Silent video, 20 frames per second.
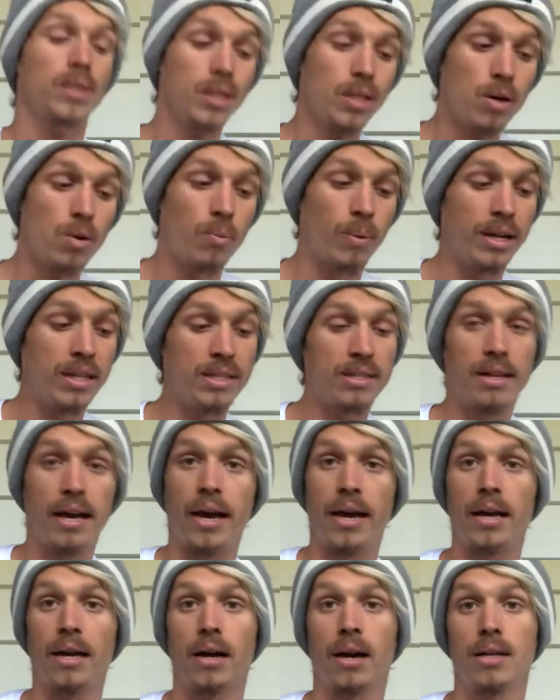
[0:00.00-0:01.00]

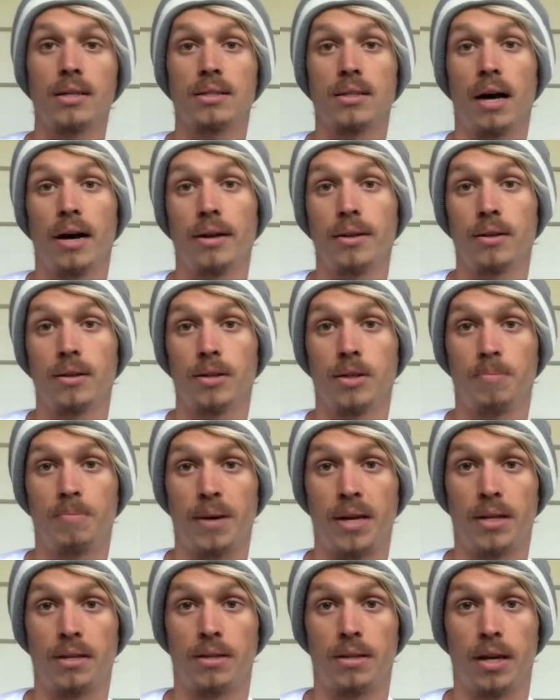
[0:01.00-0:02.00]
Wednesday, I started the
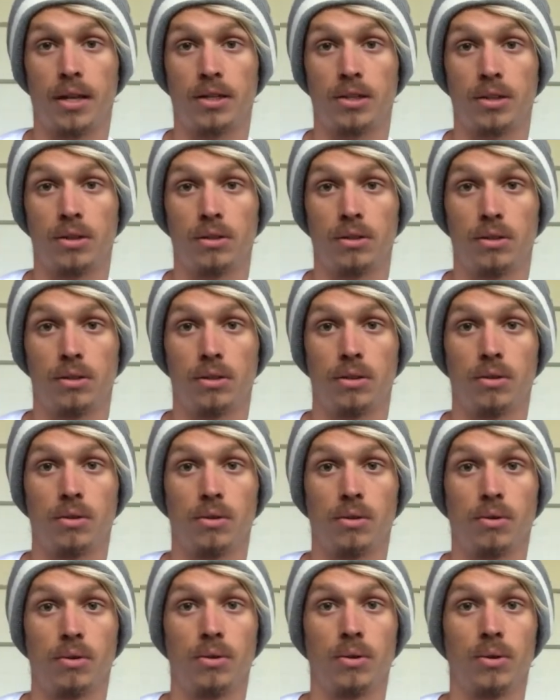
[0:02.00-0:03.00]
speed sessions,
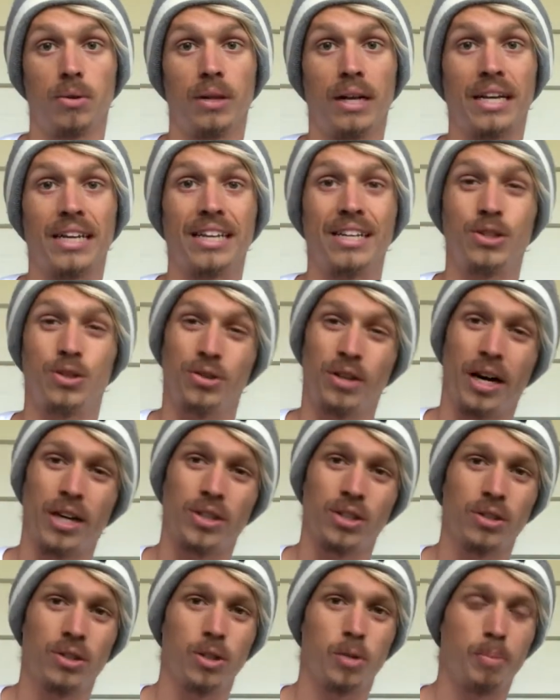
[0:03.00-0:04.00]
or like an
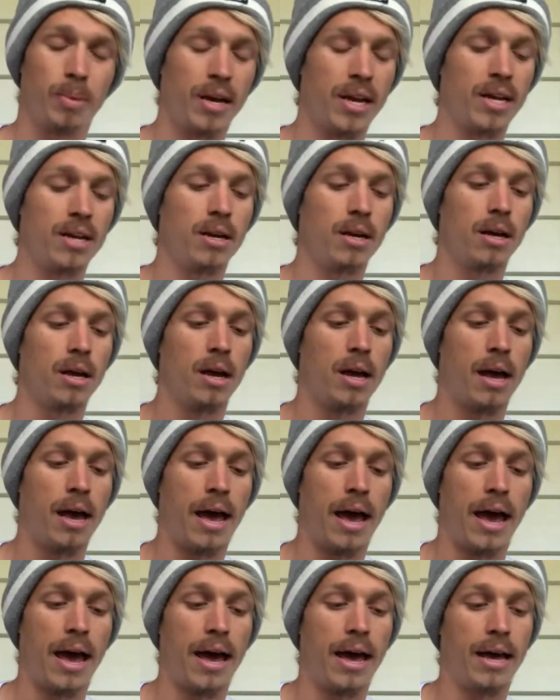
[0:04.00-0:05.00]
introduction to speed,
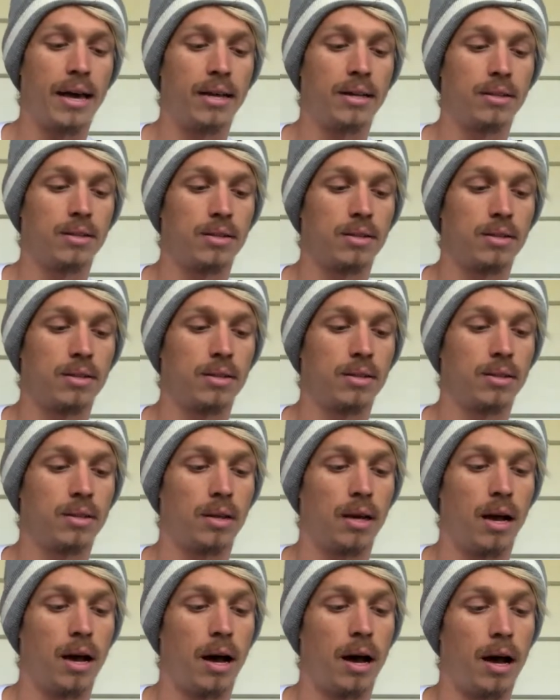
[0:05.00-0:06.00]
as
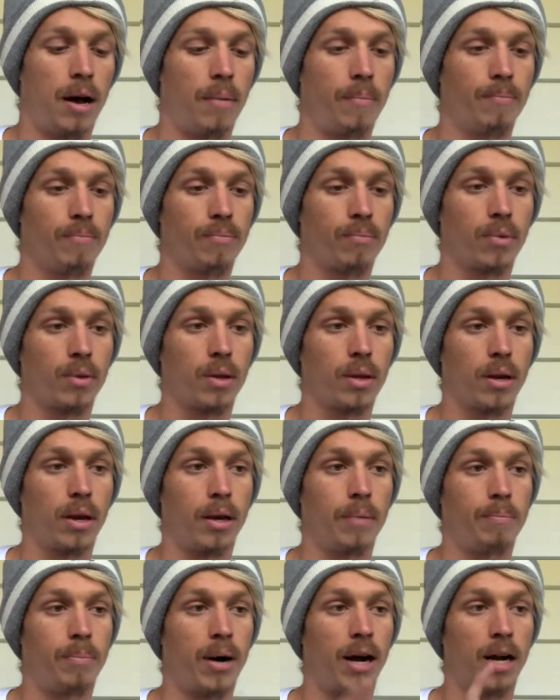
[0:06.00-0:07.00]

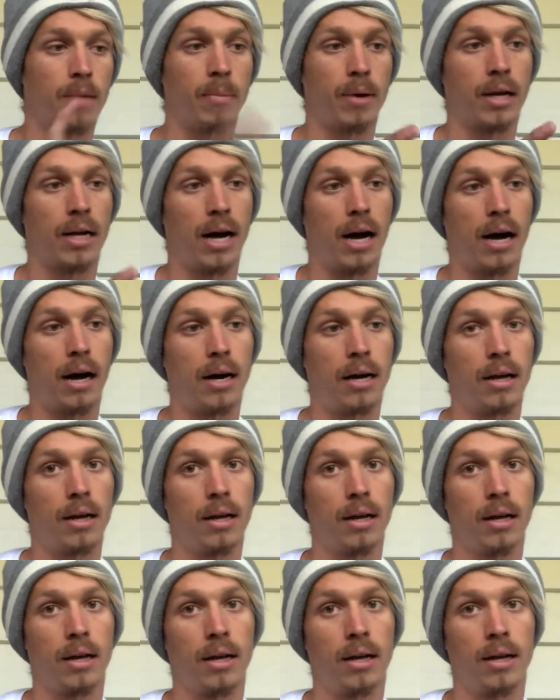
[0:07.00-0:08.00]
I'd park my car
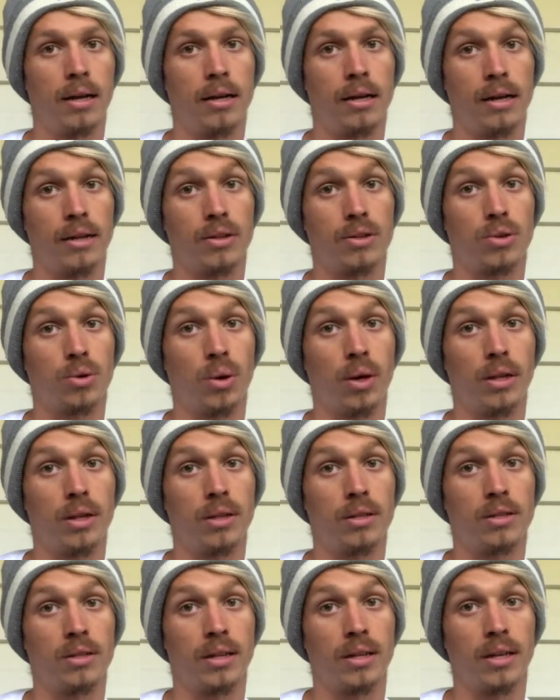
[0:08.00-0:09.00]
at the
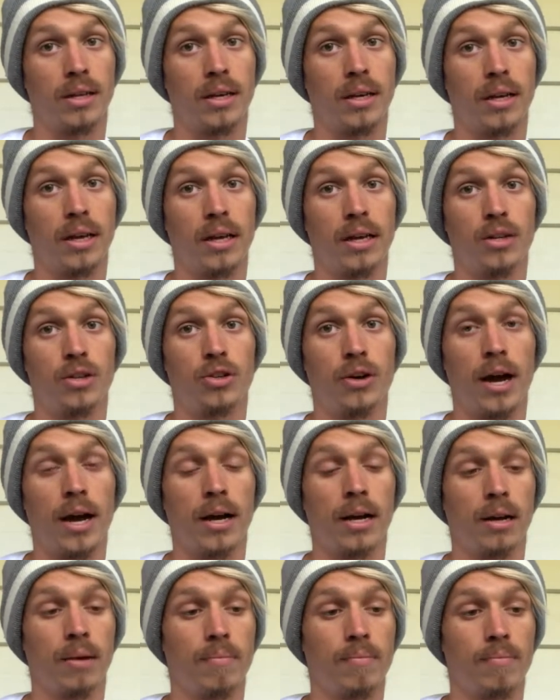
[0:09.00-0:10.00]
toilets near the Kingy
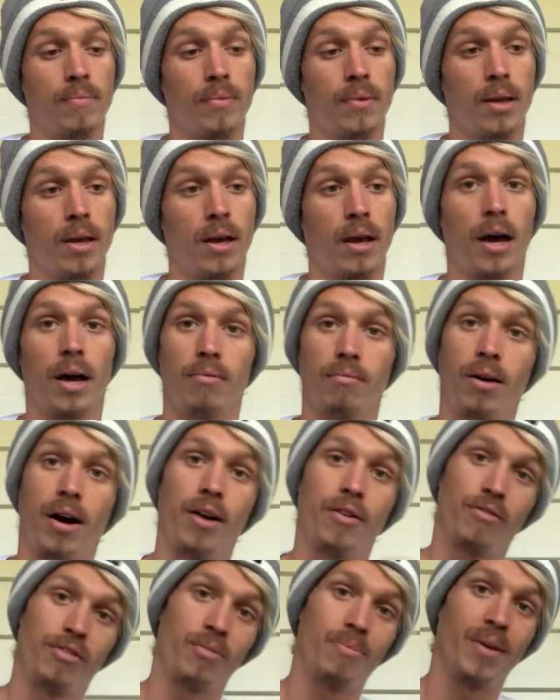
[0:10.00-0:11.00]
track. I'd
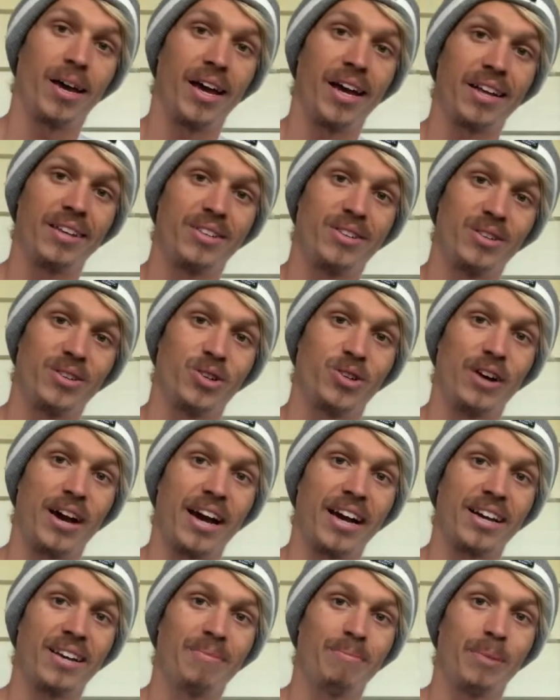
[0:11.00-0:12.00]
run from there to the
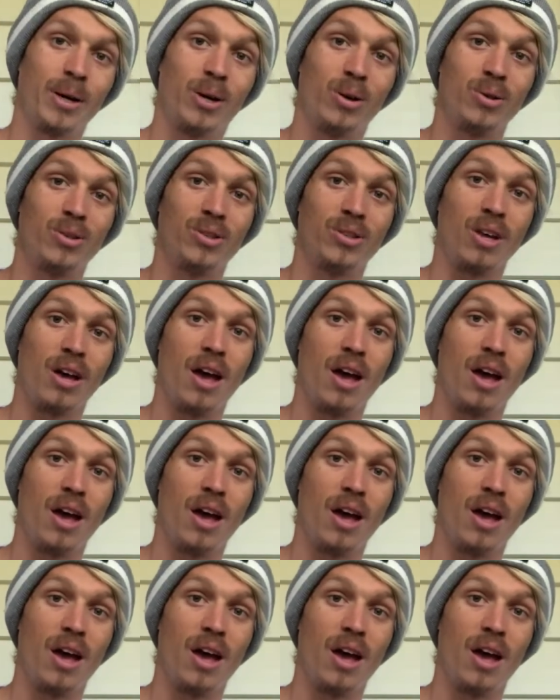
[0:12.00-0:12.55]
track because